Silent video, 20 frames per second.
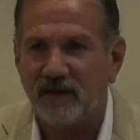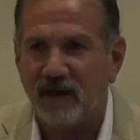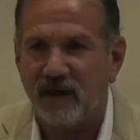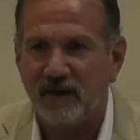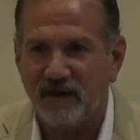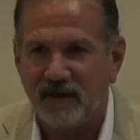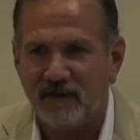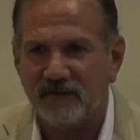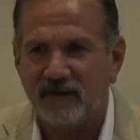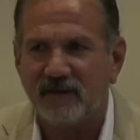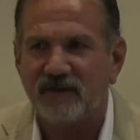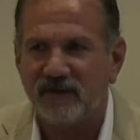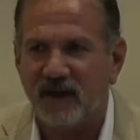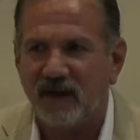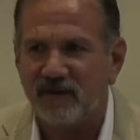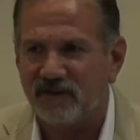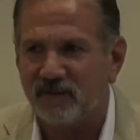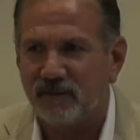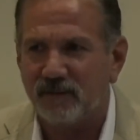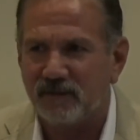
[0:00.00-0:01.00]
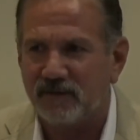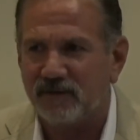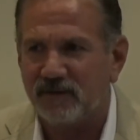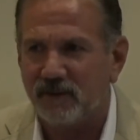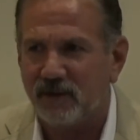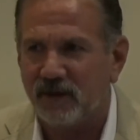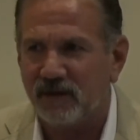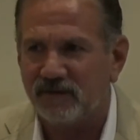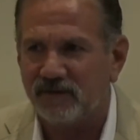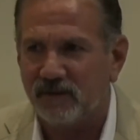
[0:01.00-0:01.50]
that is accessible
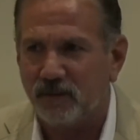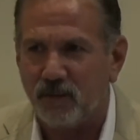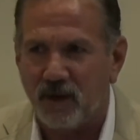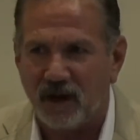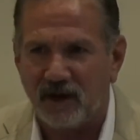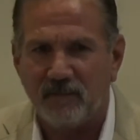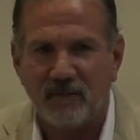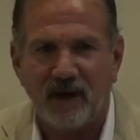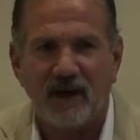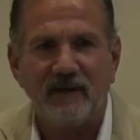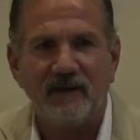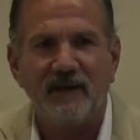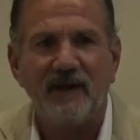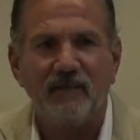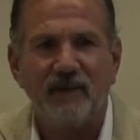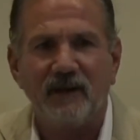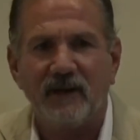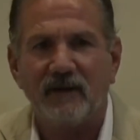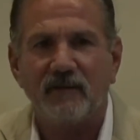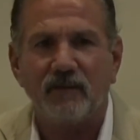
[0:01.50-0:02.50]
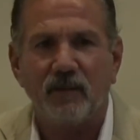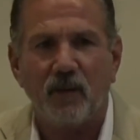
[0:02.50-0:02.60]
to us, and why am I limited?